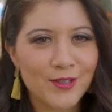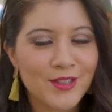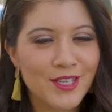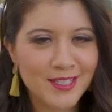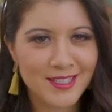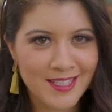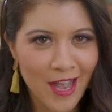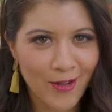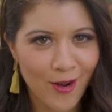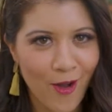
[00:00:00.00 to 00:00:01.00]
so this is
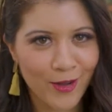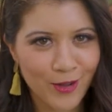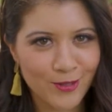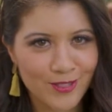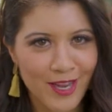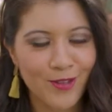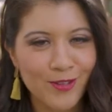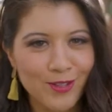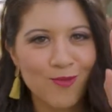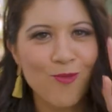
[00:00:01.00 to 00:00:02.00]
how it all goes down.
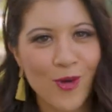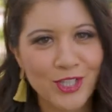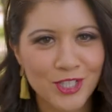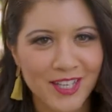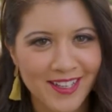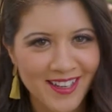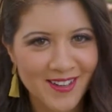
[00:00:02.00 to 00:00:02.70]
There's one chicken,